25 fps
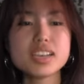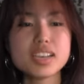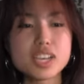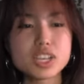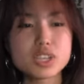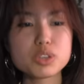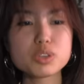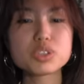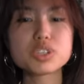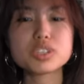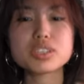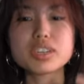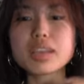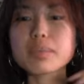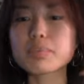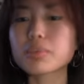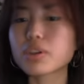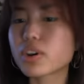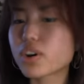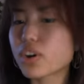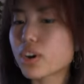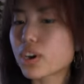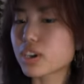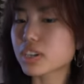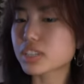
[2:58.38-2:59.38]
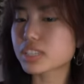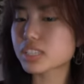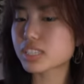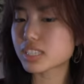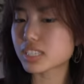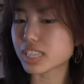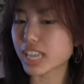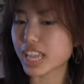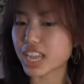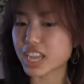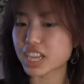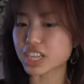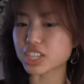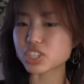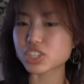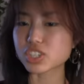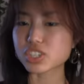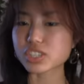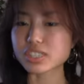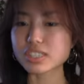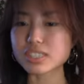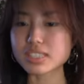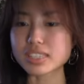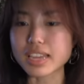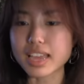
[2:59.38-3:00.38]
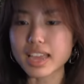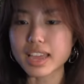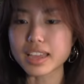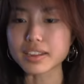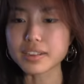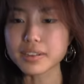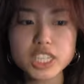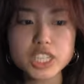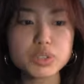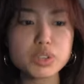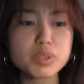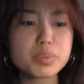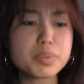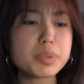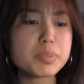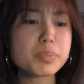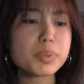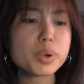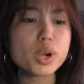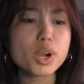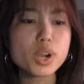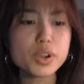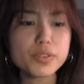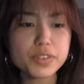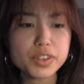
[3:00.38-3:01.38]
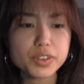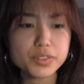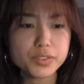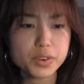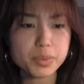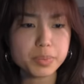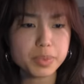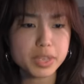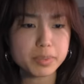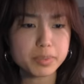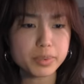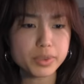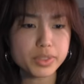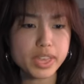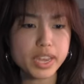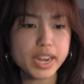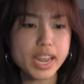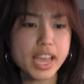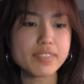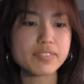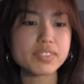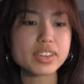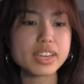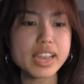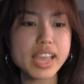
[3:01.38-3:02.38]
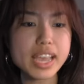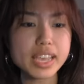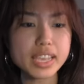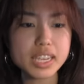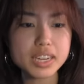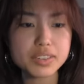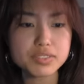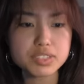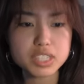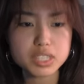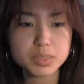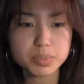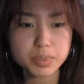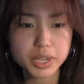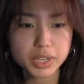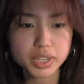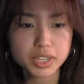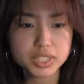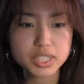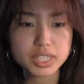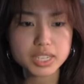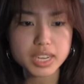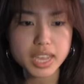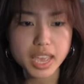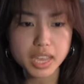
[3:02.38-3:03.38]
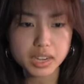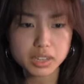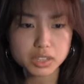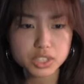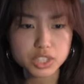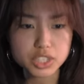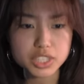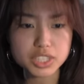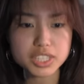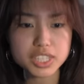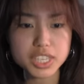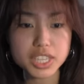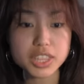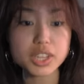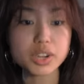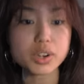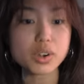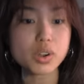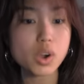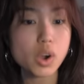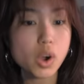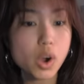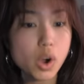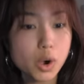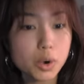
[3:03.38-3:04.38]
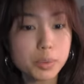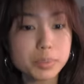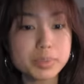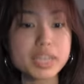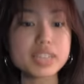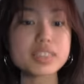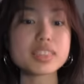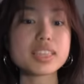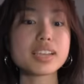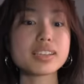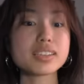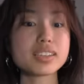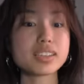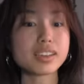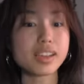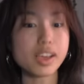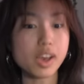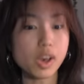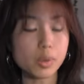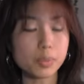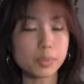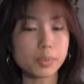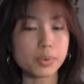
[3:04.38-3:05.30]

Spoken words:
you should name her Sage instead. It would be perfect for people that have negative spirits and energies in their home that they need help